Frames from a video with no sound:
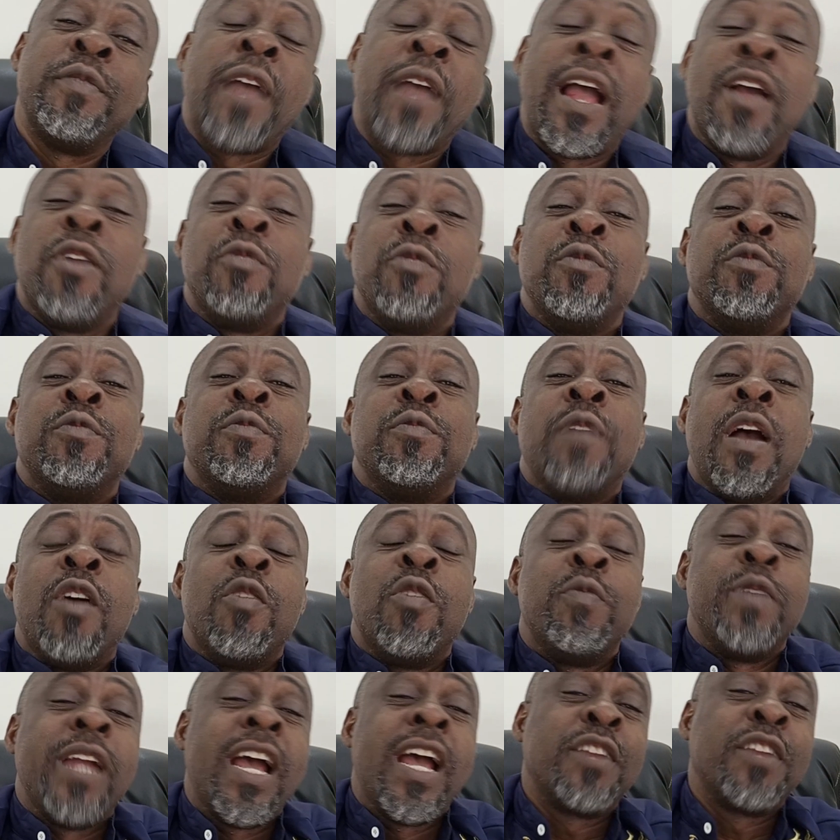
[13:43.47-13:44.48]

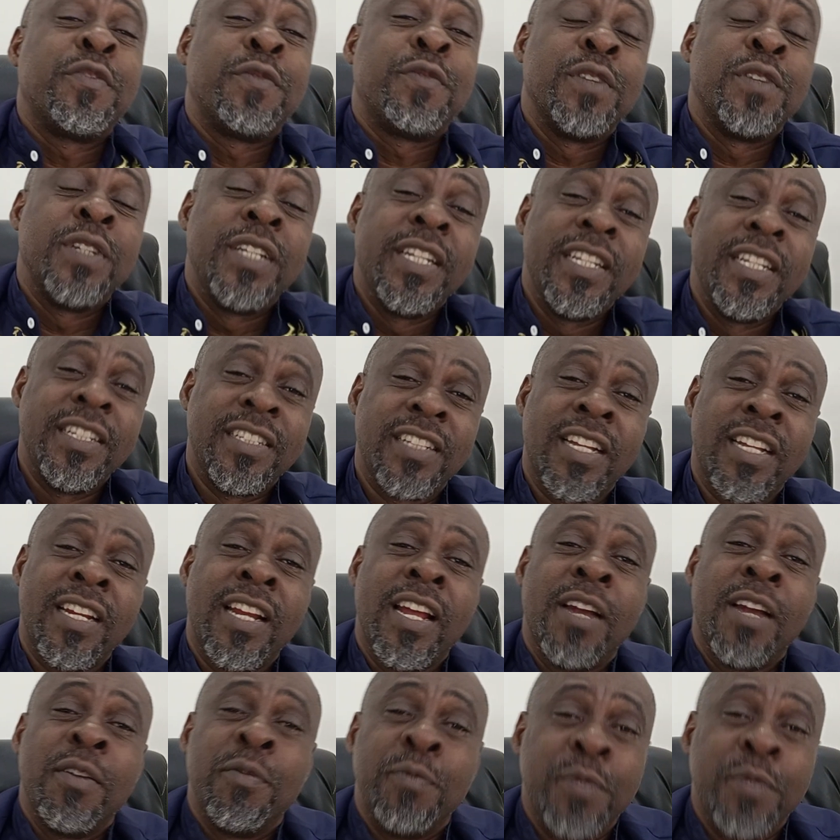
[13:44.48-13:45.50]
I'll be out for days and
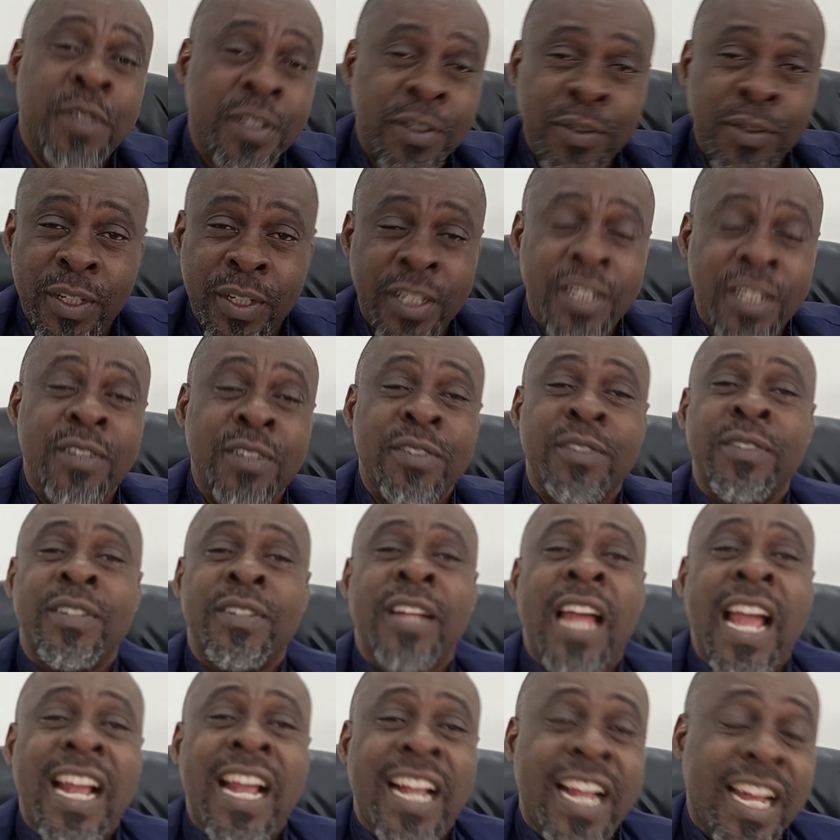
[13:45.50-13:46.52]
I'll be looking
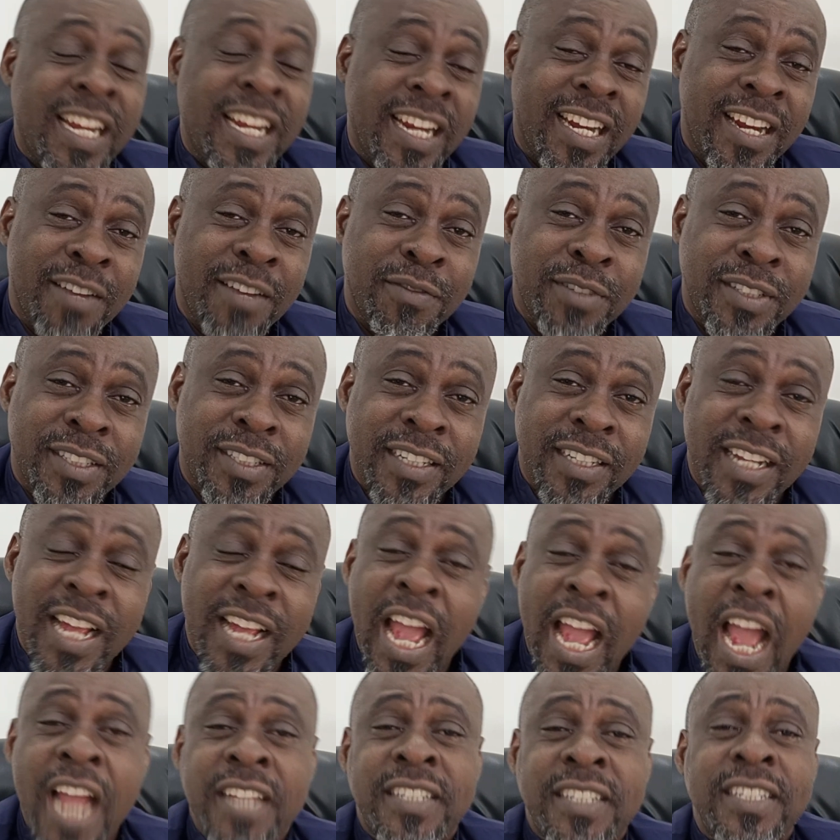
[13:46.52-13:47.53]
haggard and everything.
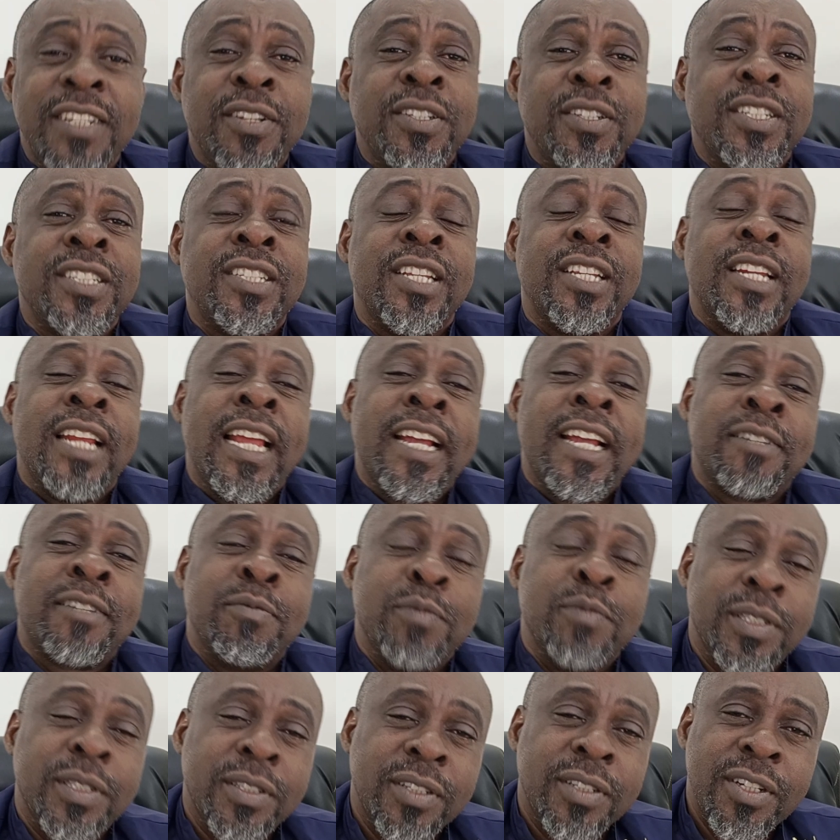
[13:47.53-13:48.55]
I still notice they like
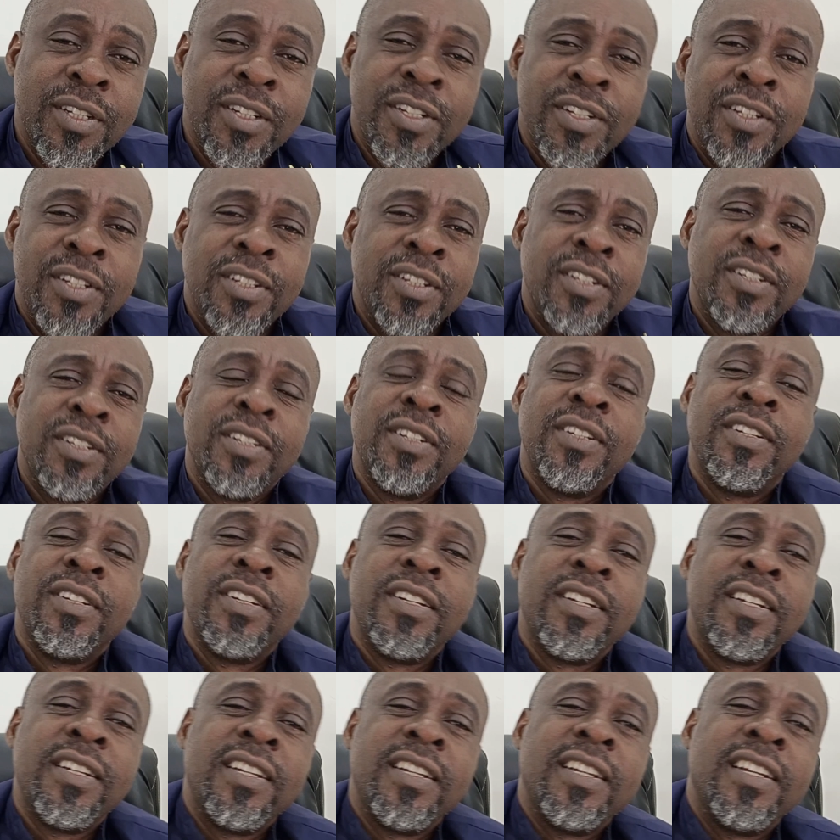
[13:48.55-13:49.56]
me.
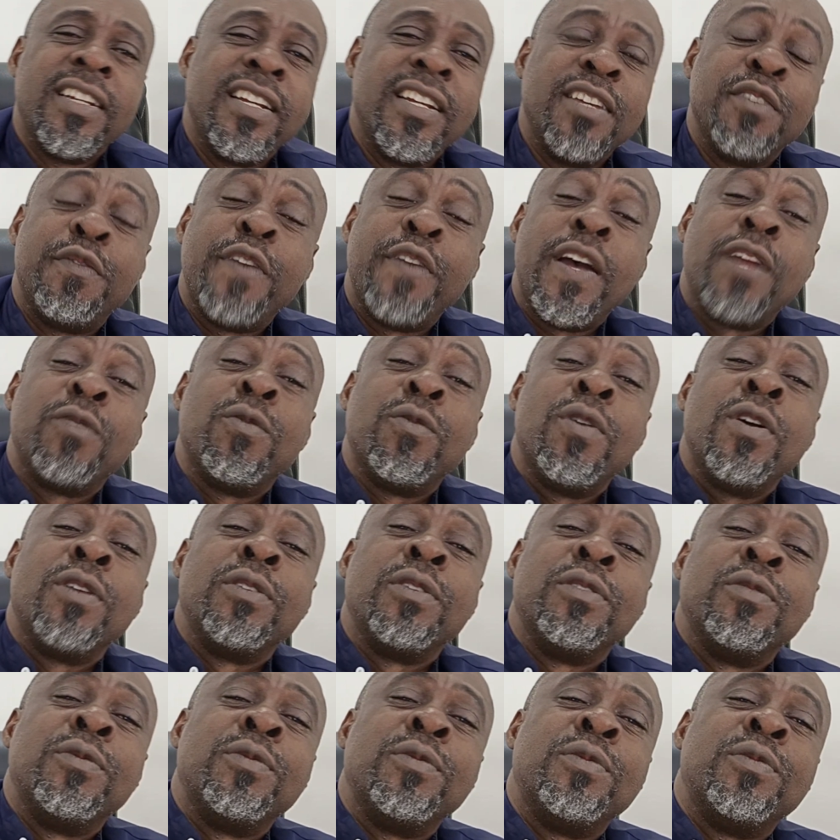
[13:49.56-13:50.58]
In fact,
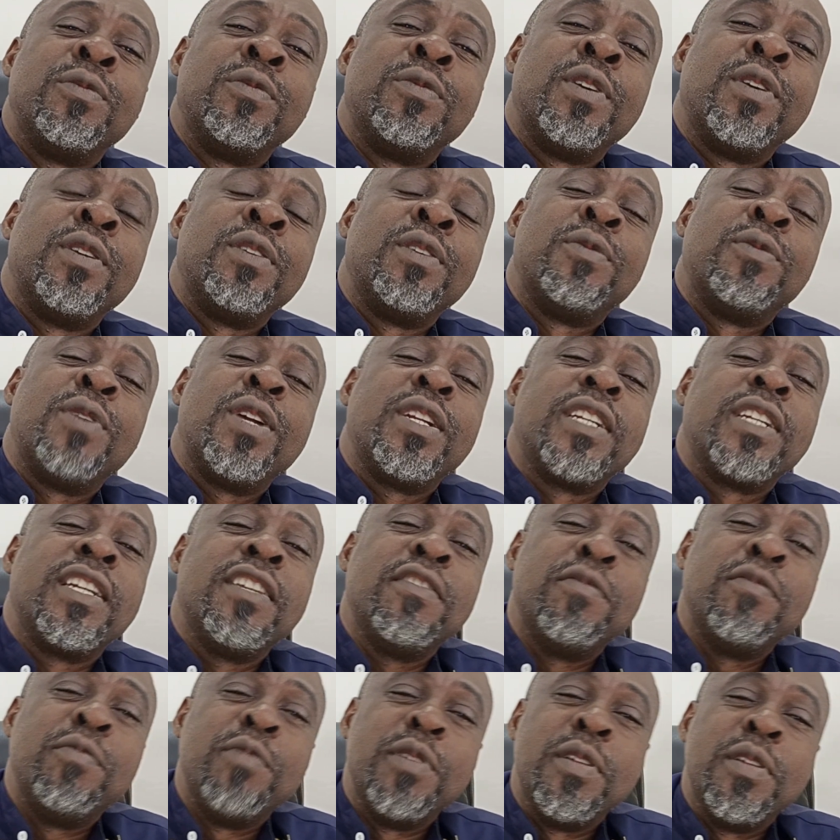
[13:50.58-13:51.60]
one
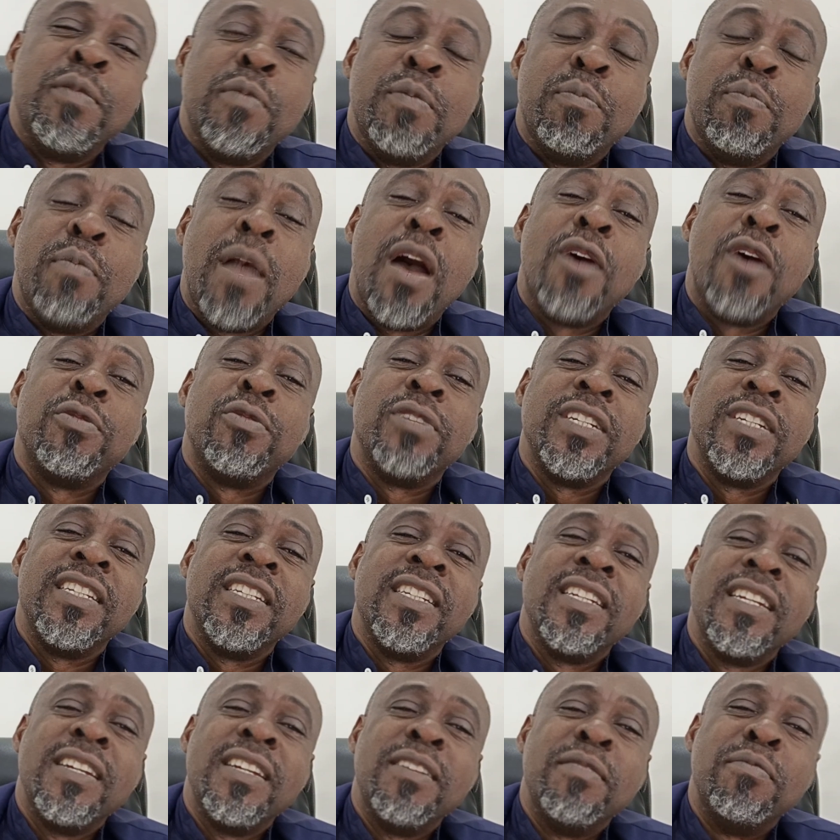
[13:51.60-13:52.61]
gave me
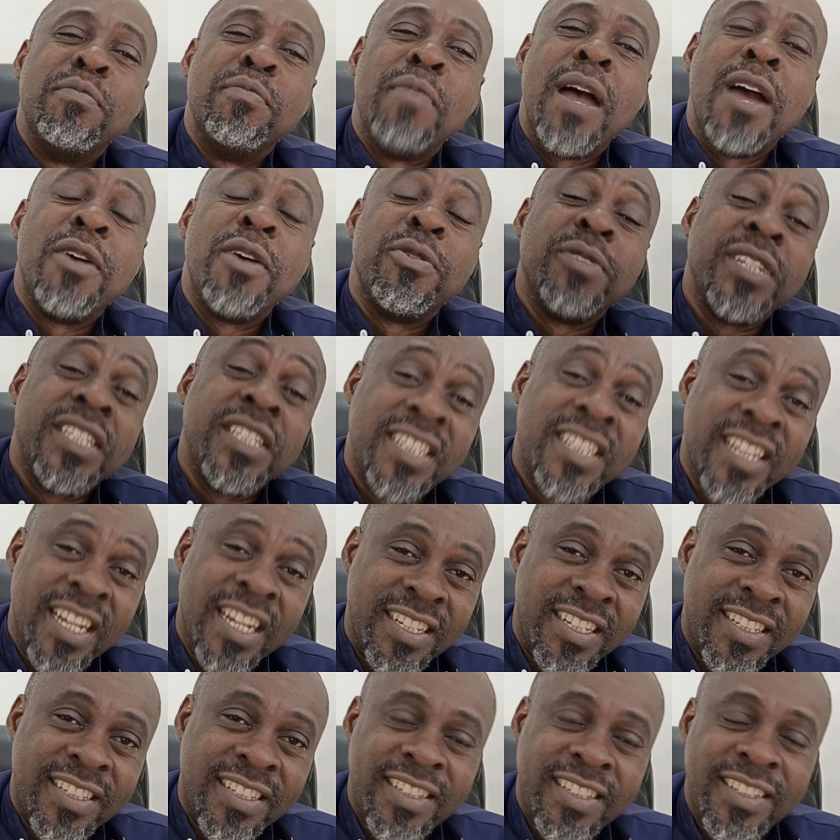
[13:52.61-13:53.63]
Maori
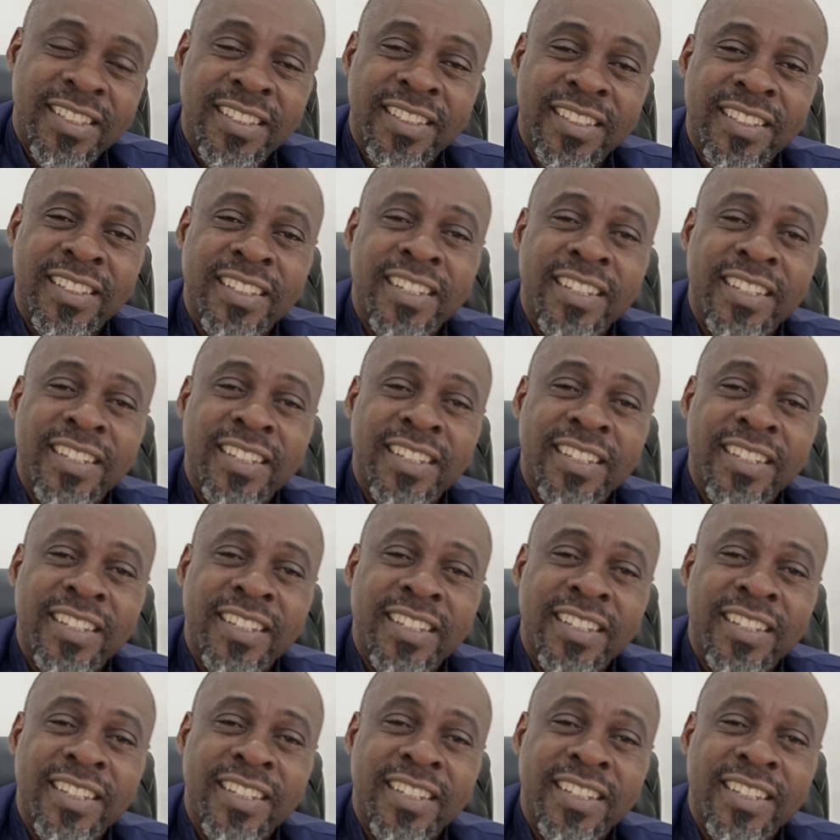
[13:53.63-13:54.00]
shirts.